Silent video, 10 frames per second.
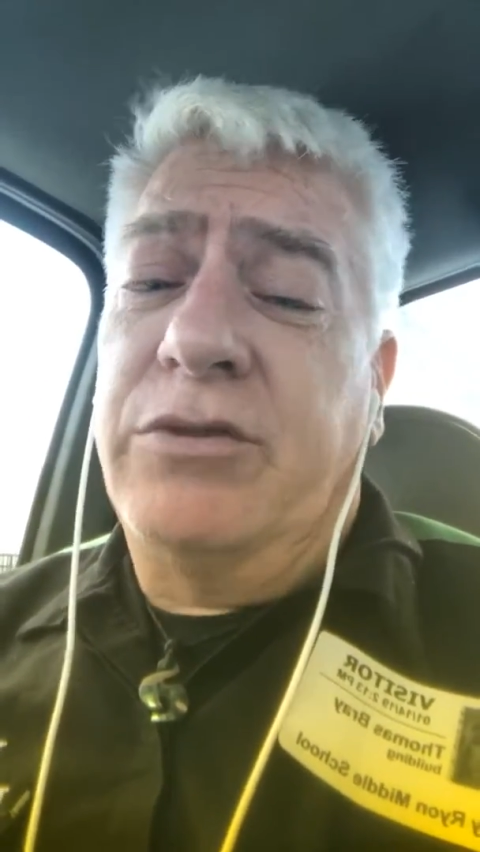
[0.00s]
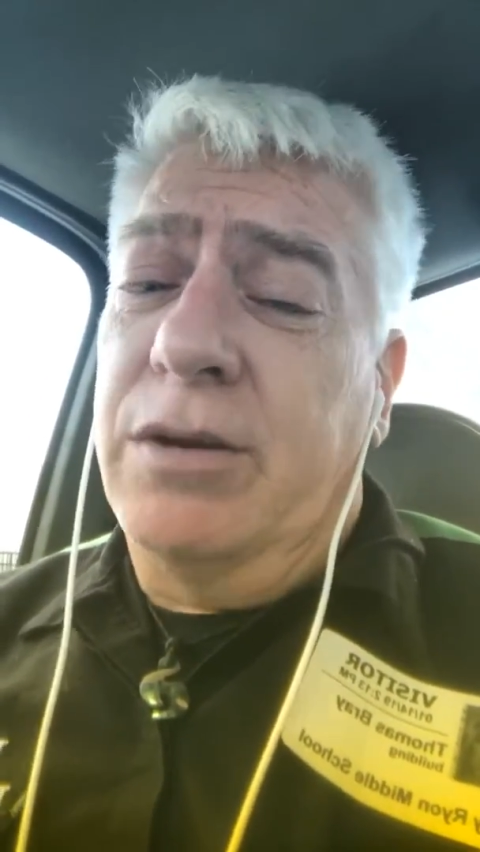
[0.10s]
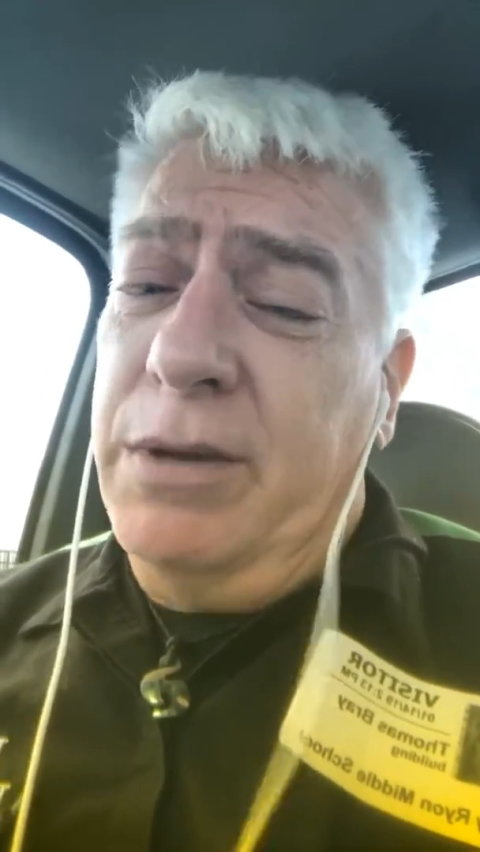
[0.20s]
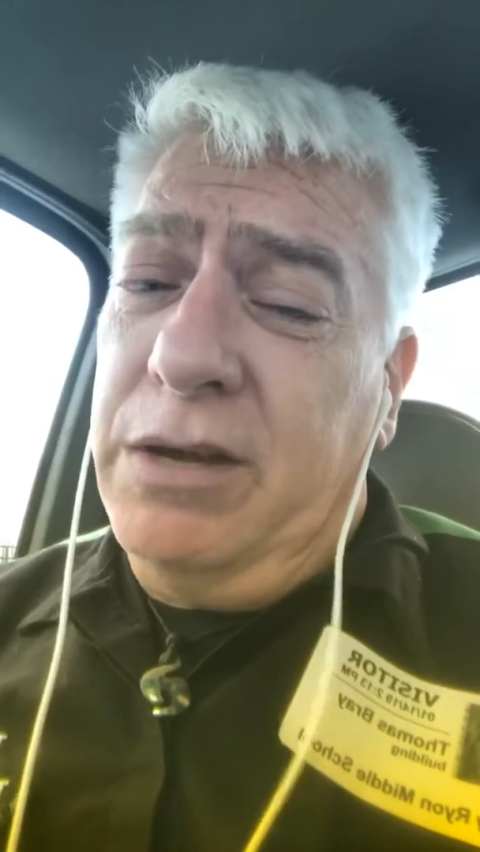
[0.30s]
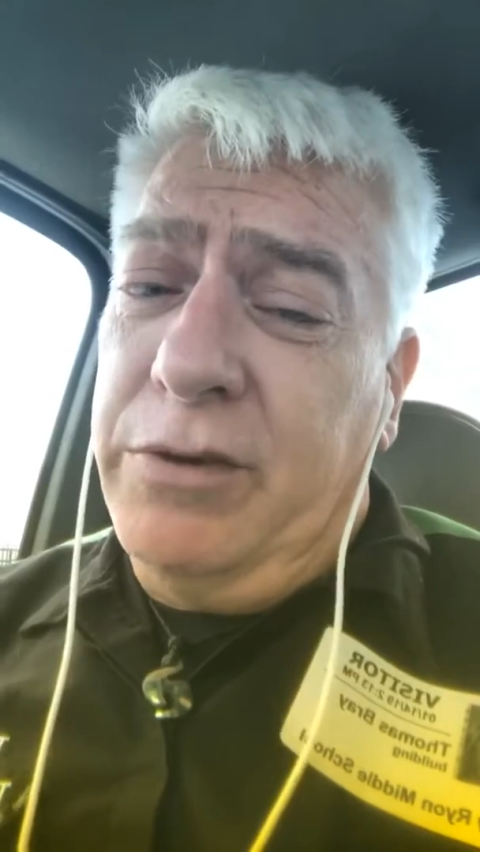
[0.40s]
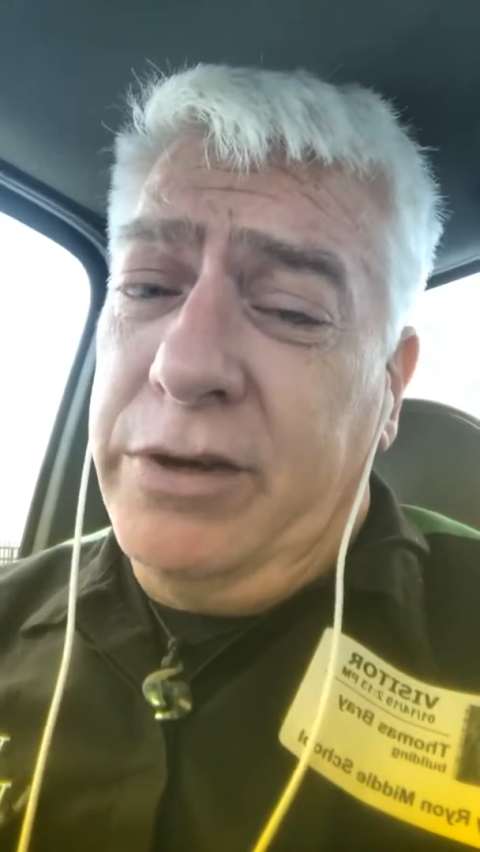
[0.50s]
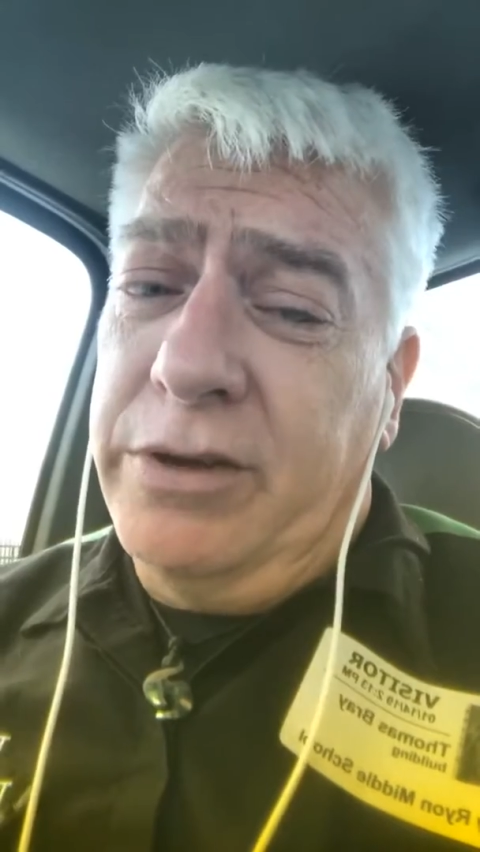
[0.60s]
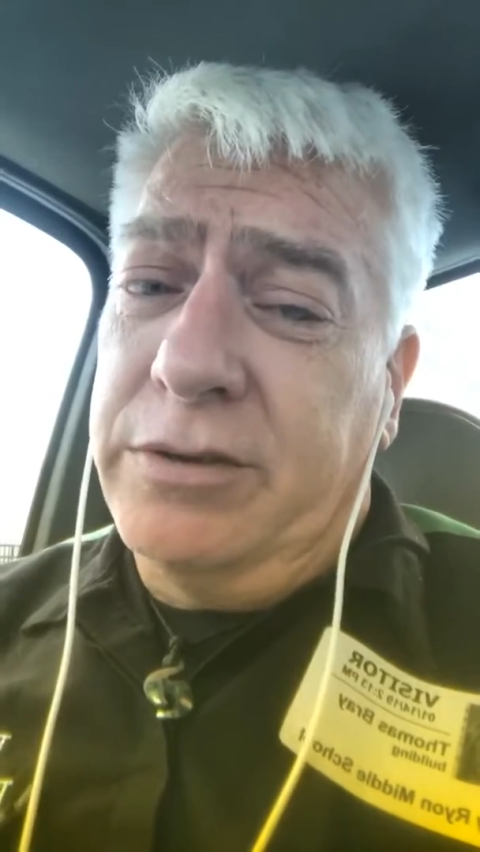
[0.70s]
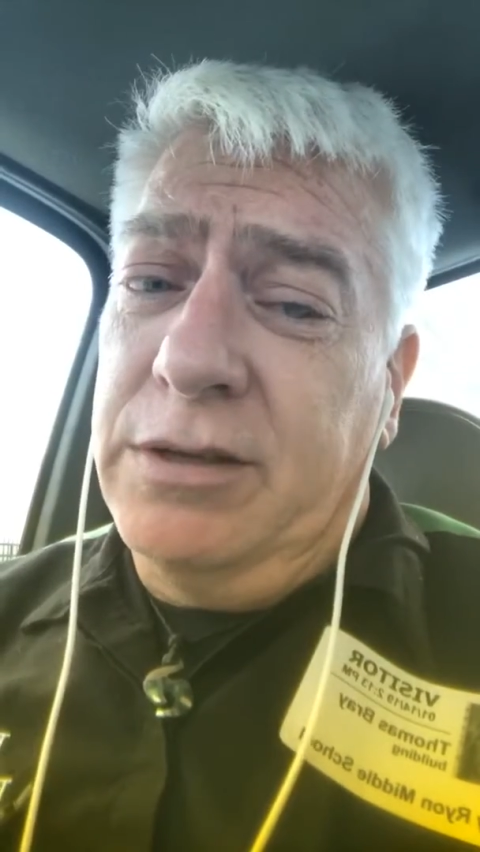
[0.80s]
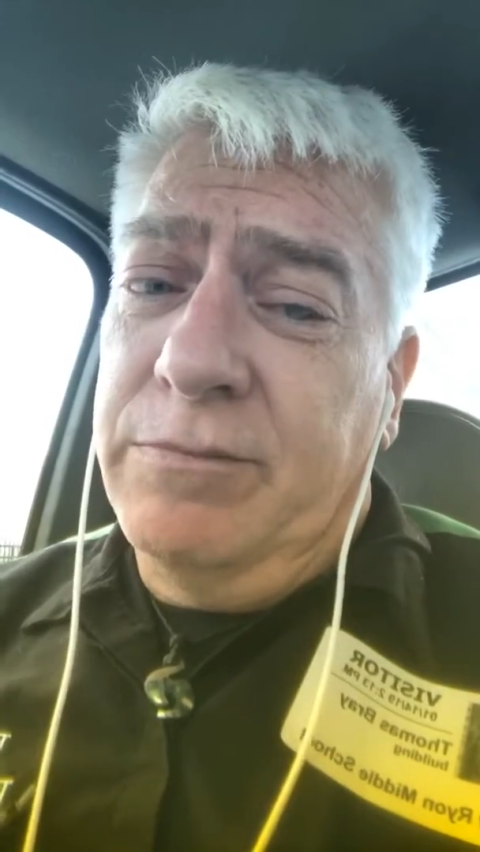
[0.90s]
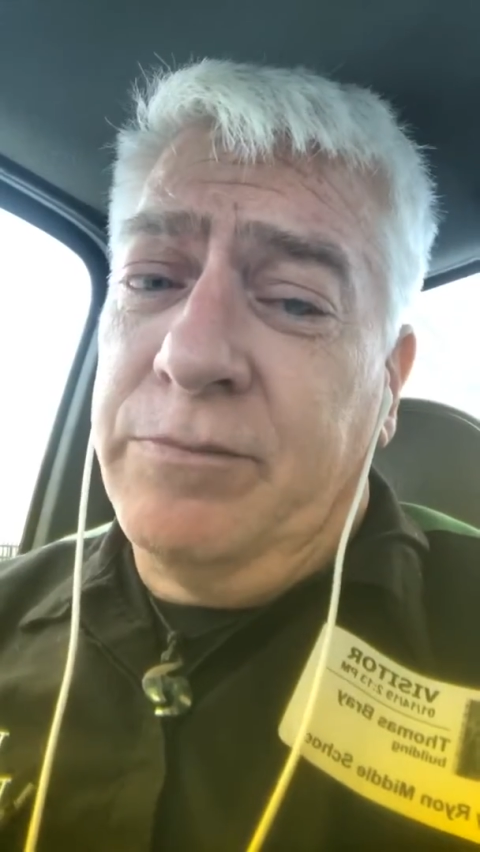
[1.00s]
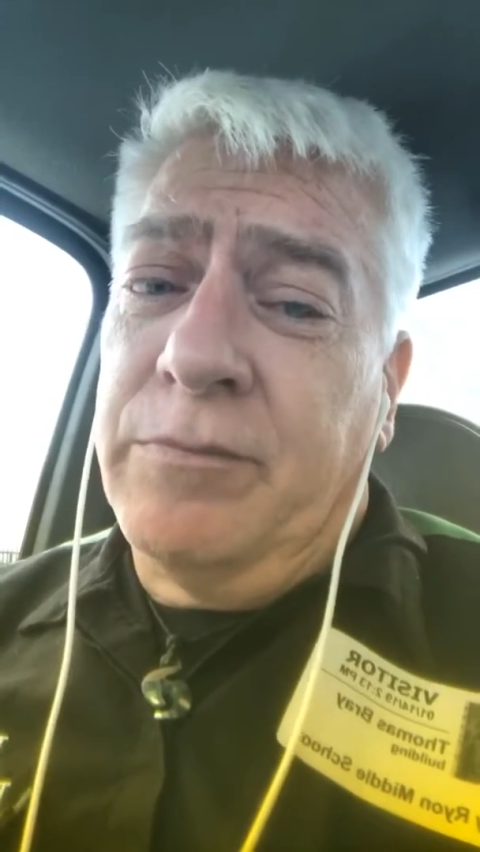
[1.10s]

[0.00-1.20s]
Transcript: trying to make you feel guilty,